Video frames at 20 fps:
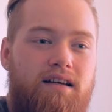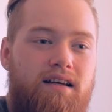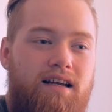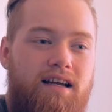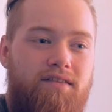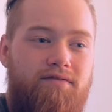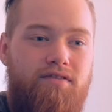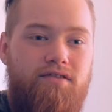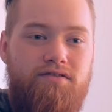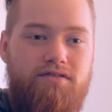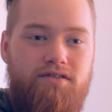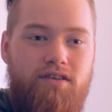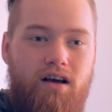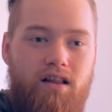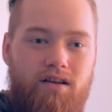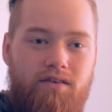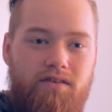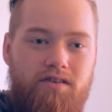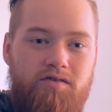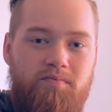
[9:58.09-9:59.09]
if there's
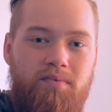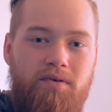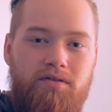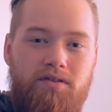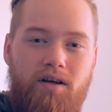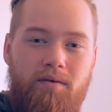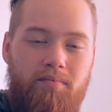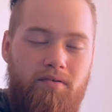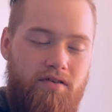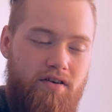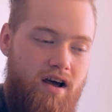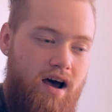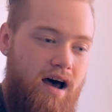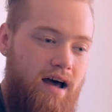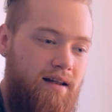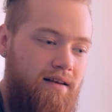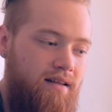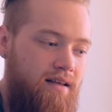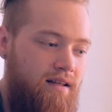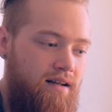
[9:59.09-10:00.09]
tolerance build up or
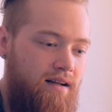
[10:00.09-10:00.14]
not.